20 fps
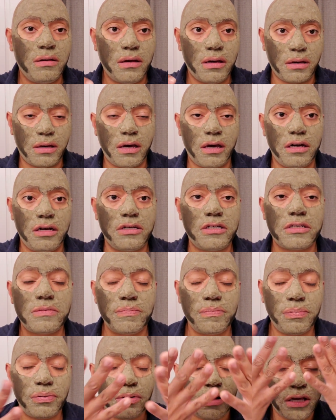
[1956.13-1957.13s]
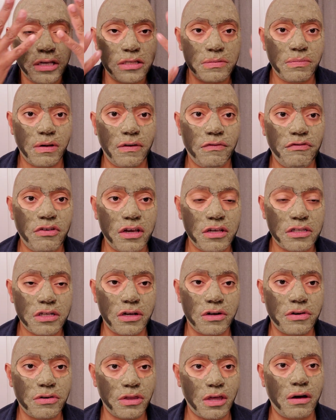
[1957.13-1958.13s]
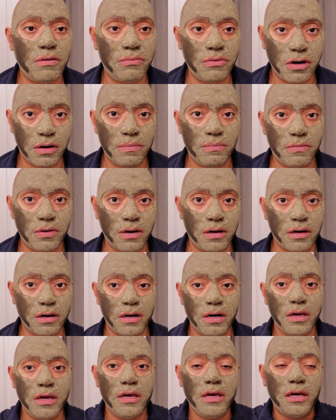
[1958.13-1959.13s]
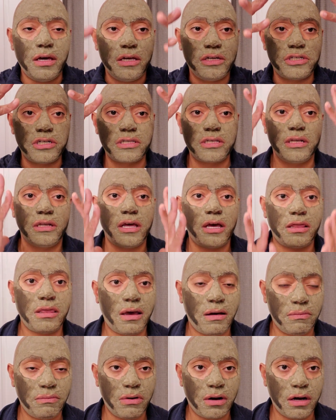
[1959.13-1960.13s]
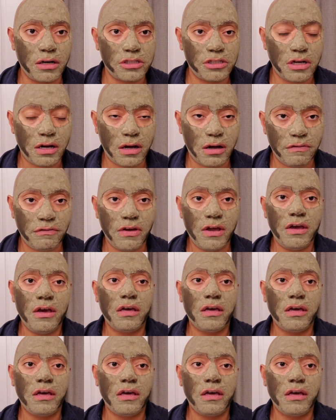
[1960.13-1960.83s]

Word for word: kind of just place my face under that warm water and just let that wash off.